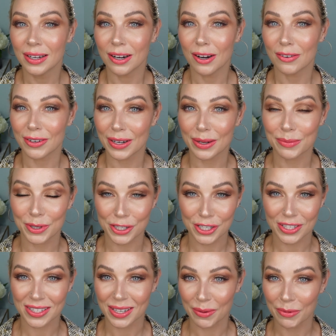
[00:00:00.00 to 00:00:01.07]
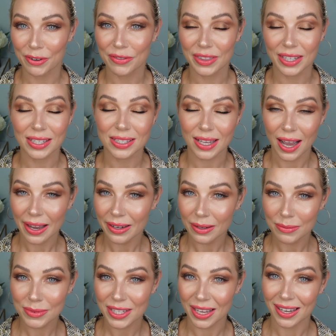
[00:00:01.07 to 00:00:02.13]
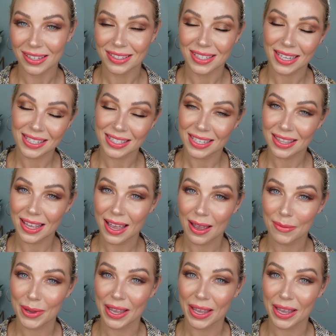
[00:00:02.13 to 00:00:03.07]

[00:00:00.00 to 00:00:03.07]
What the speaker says: already purchased some of these items and tested them,